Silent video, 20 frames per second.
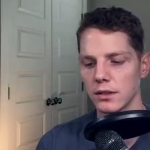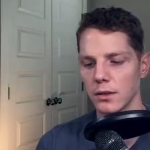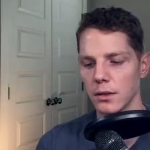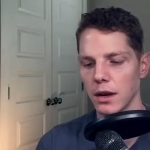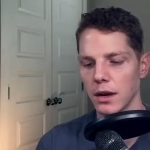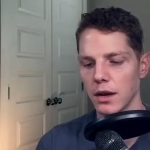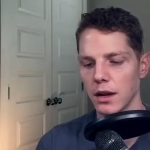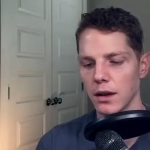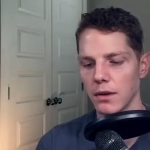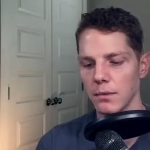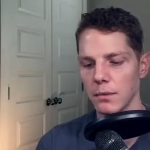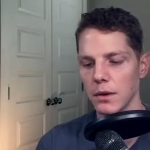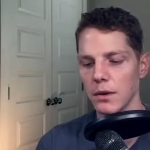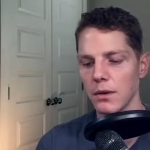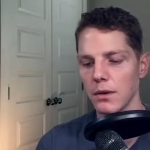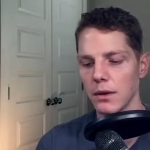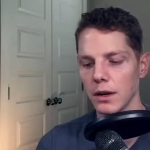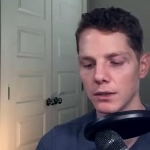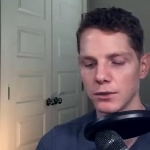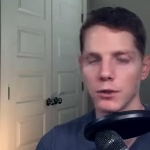
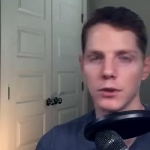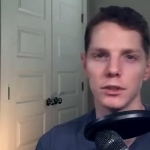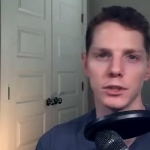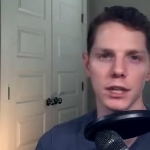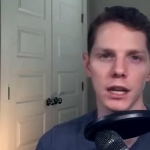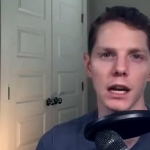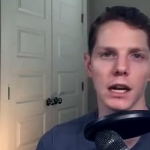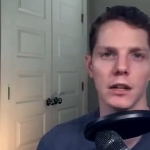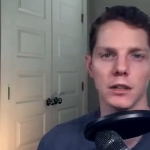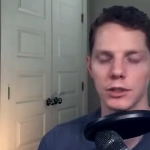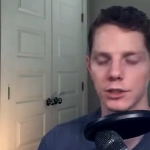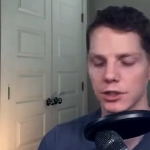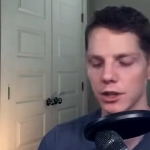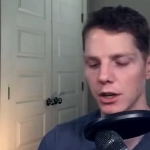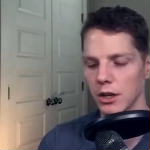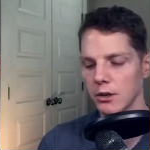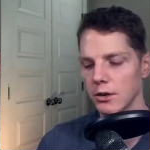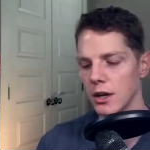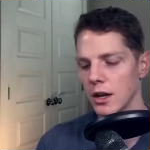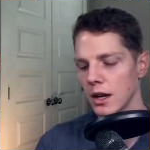as far as the English
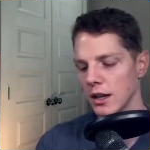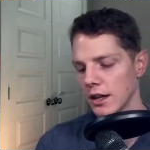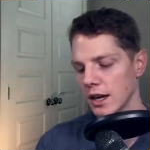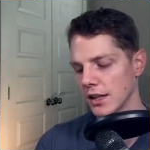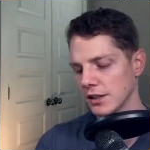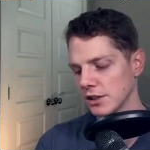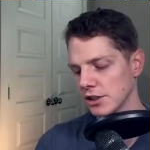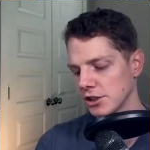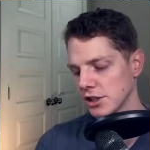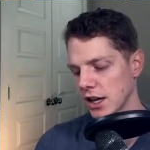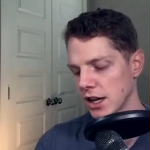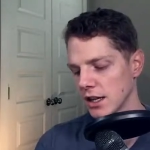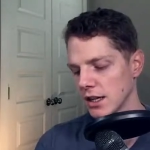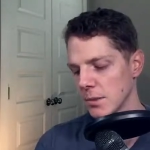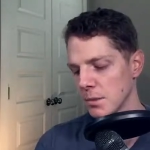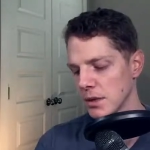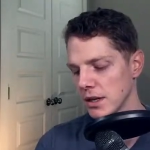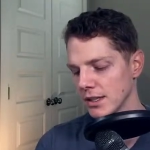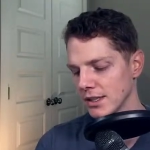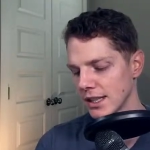go, that has a shot at
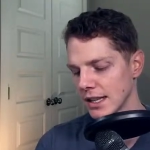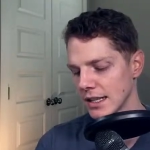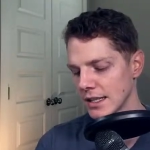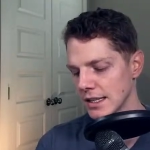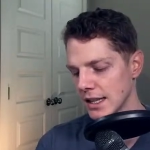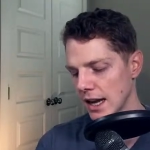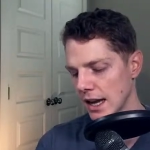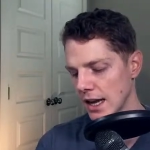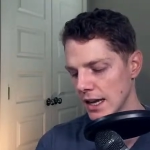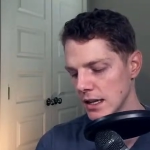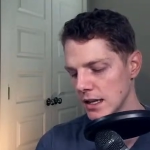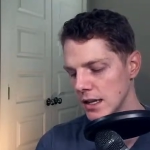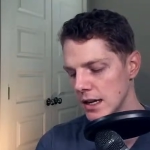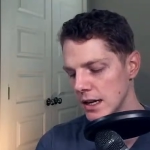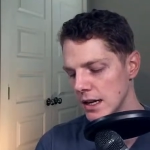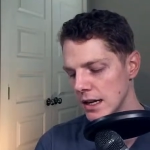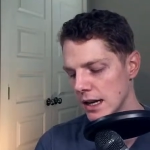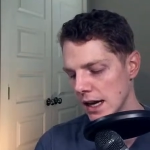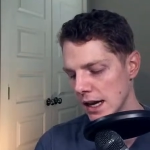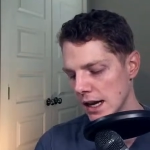a PSA 10.
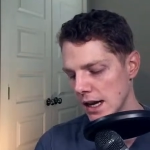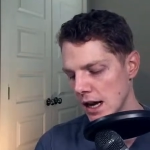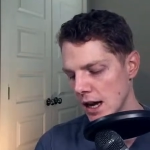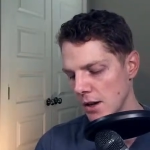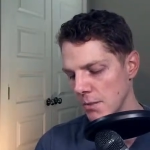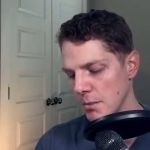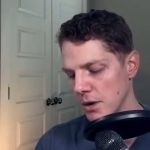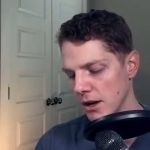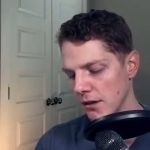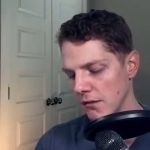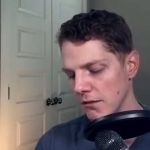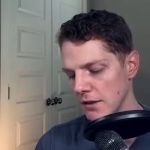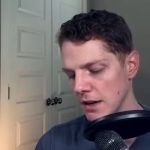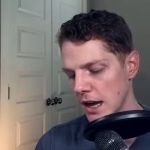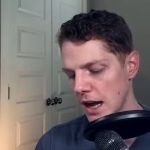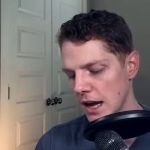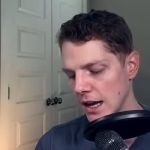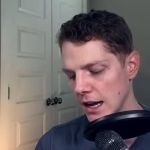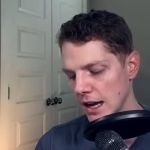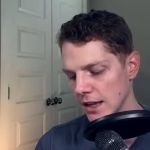But if
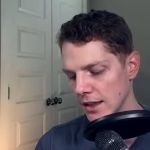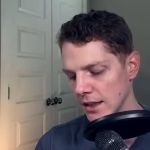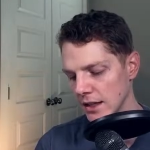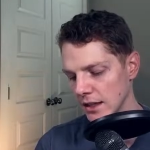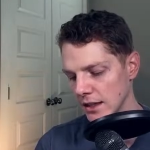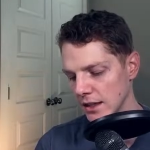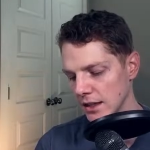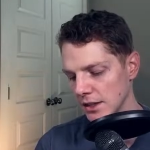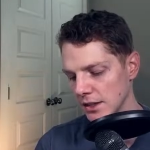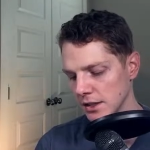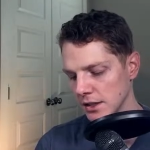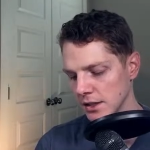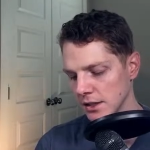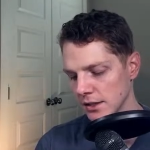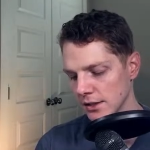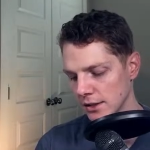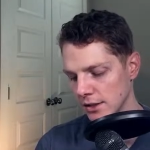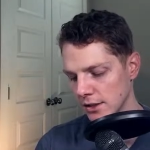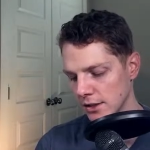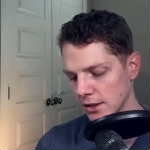not, I think this
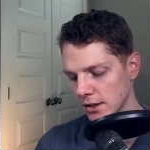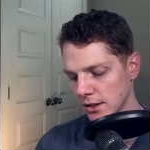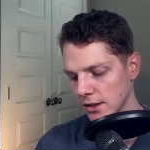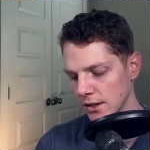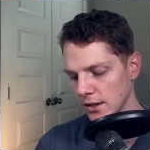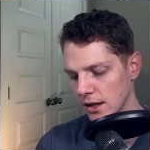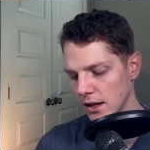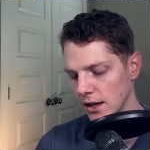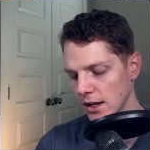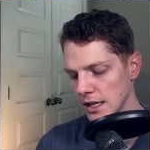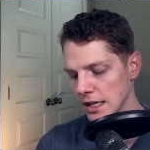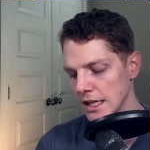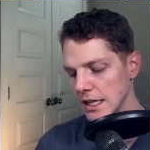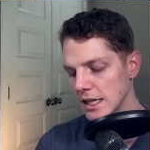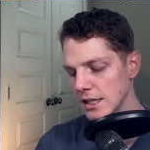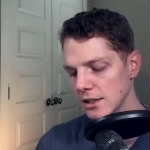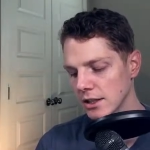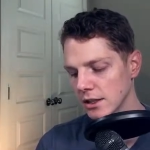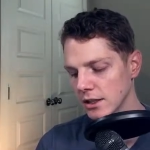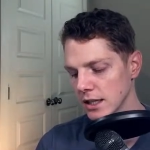is
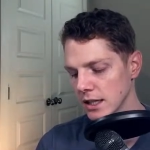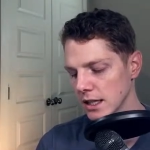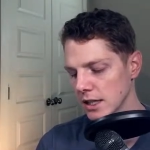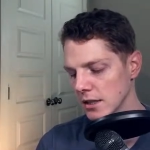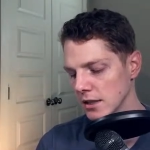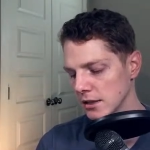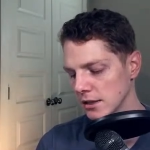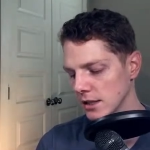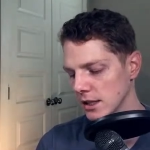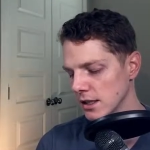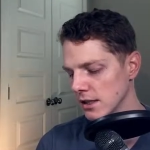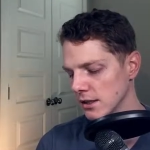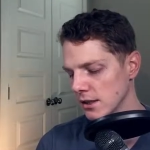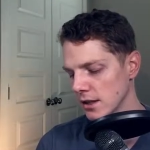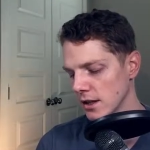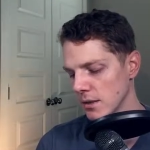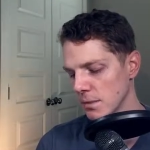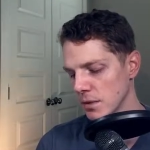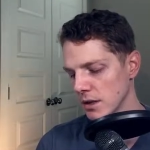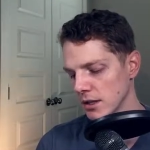easily
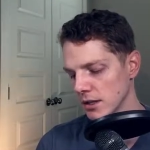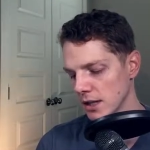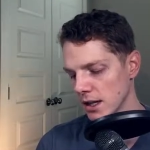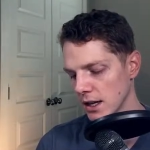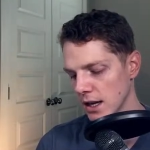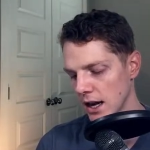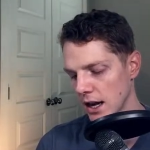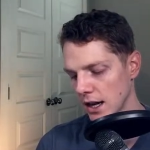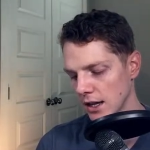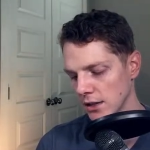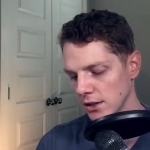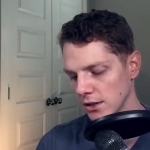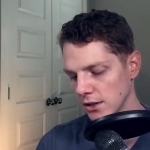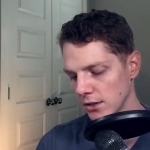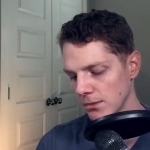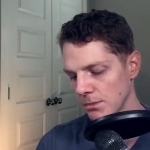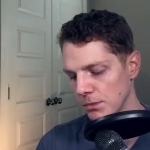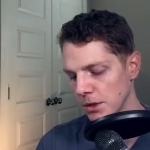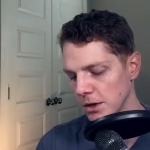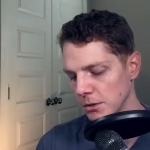a PSA 9.
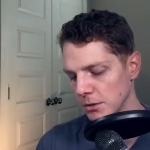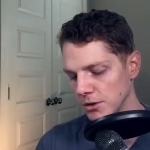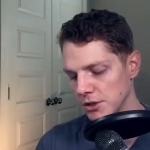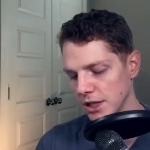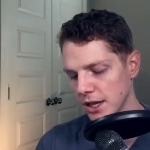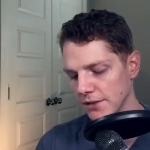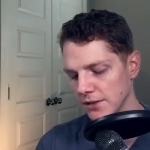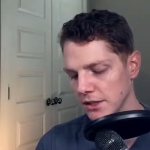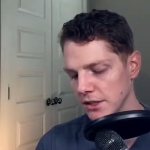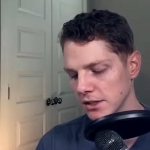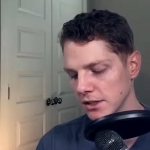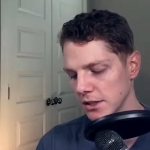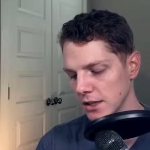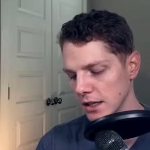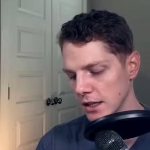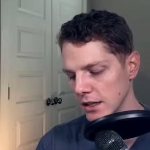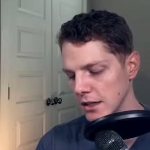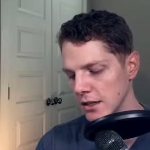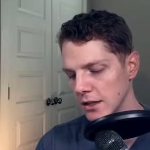So we'll just have to see.